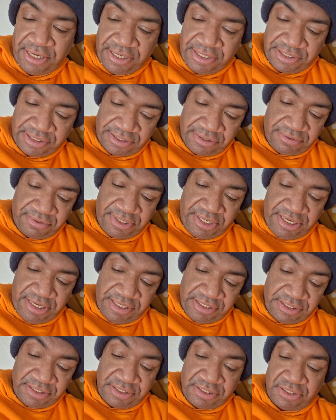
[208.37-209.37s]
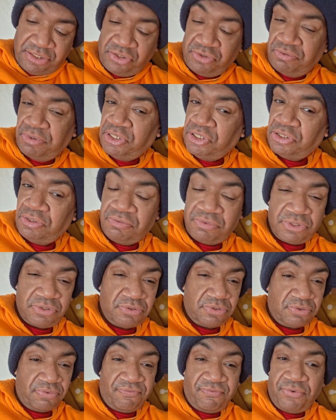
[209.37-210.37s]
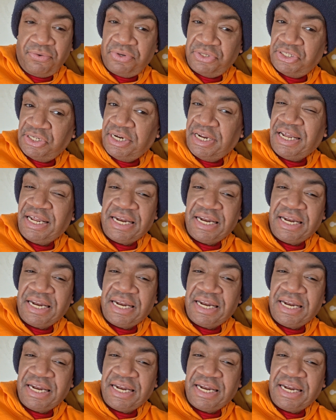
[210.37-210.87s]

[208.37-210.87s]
So Cassie's situation, which was unfortunate,